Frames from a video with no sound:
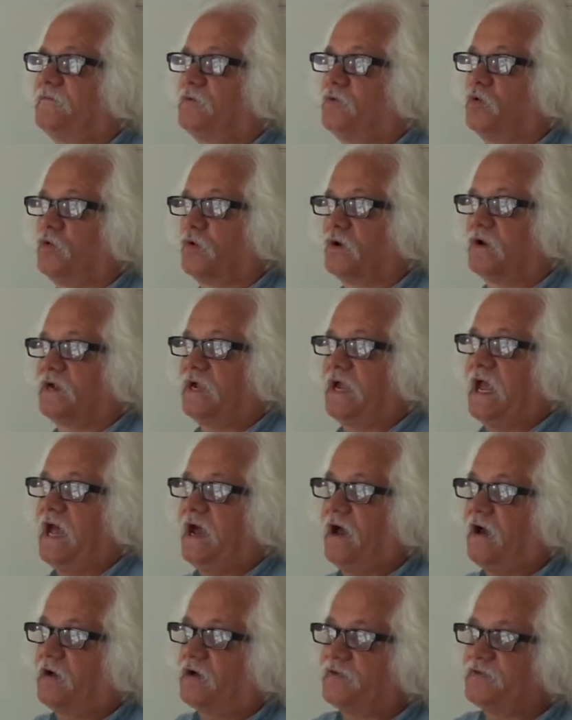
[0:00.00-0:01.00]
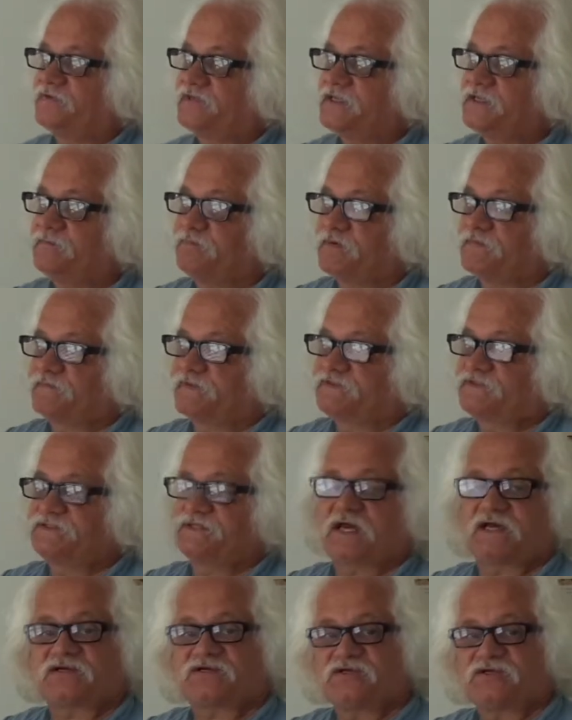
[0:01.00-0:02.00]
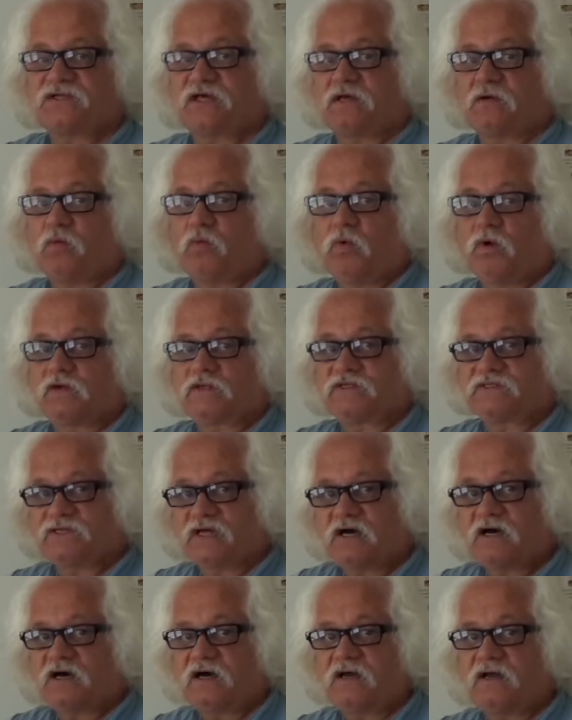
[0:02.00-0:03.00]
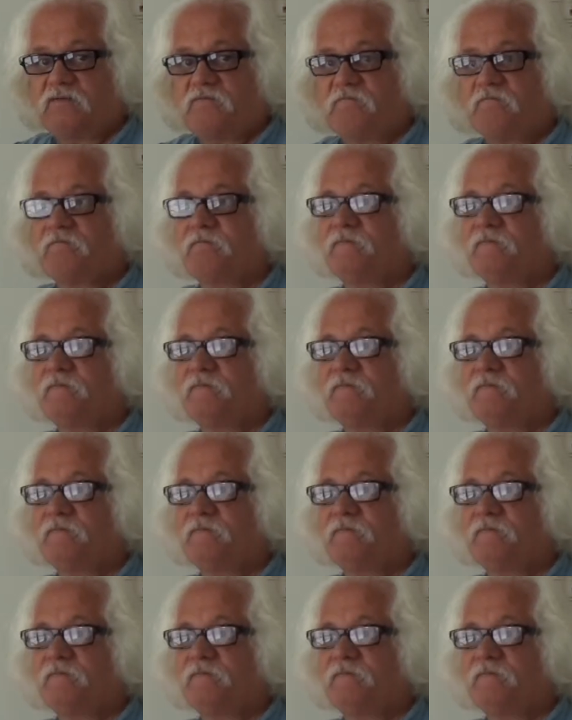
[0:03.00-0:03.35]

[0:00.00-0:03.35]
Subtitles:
or how deep of a section at one time